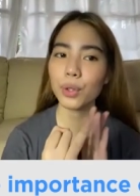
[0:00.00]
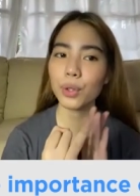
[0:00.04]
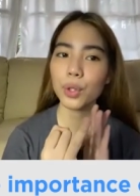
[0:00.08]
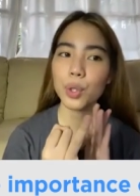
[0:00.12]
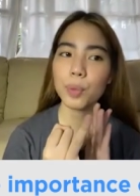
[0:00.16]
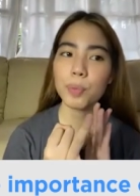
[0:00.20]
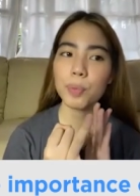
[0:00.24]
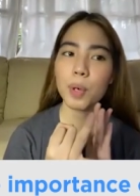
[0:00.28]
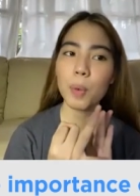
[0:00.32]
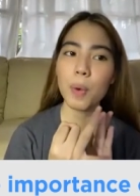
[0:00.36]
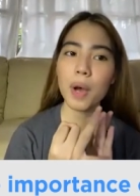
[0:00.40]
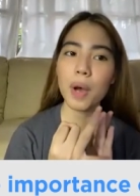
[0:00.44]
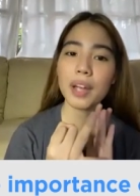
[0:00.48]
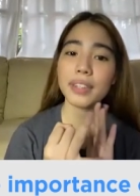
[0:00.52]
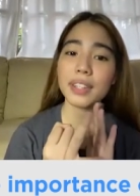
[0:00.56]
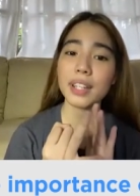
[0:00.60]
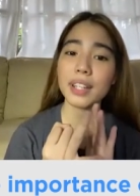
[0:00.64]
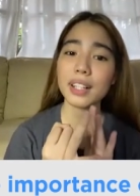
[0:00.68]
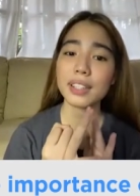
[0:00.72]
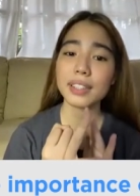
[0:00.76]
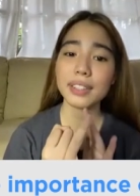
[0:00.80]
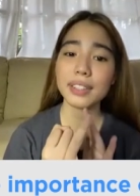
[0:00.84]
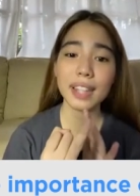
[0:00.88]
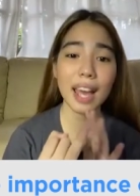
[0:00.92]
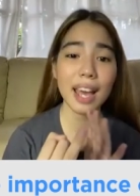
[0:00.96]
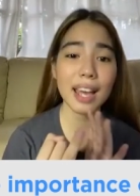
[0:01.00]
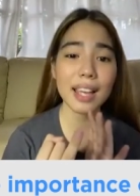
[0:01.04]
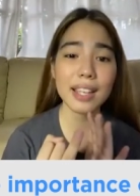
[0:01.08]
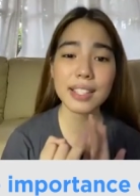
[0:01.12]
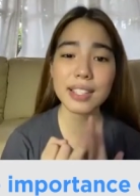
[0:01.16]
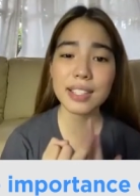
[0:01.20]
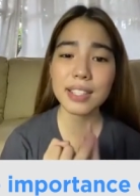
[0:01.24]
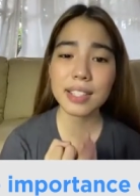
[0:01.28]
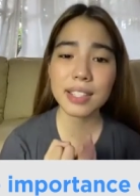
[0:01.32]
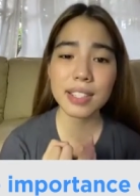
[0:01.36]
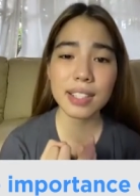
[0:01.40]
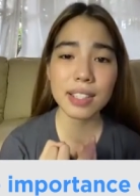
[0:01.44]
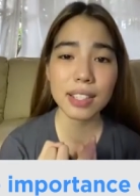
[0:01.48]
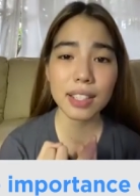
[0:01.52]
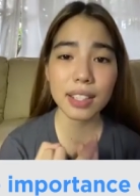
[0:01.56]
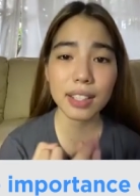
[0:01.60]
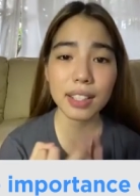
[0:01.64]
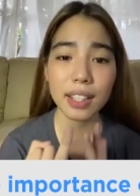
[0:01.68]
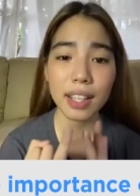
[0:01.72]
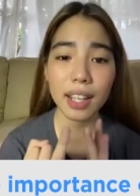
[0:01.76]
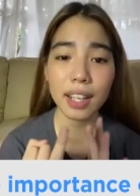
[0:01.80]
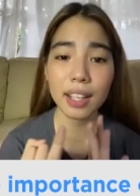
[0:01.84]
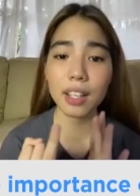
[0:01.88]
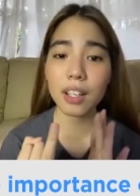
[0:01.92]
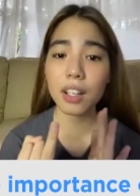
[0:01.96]
gumawa ng task
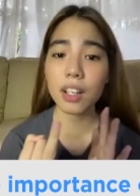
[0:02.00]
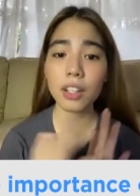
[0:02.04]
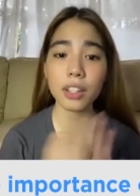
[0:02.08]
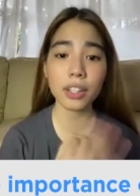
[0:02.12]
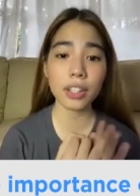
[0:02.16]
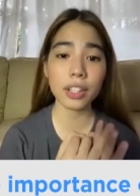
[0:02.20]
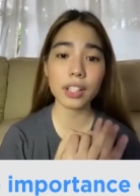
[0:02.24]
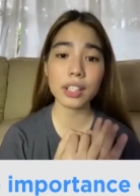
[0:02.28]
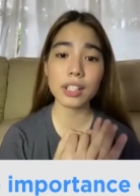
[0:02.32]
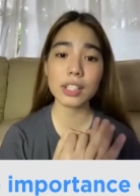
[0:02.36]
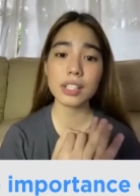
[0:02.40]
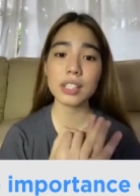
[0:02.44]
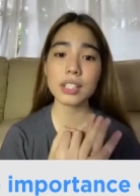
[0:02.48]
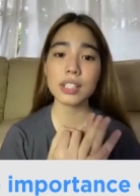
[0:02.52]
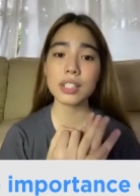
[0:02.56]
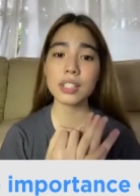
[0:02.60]
like others.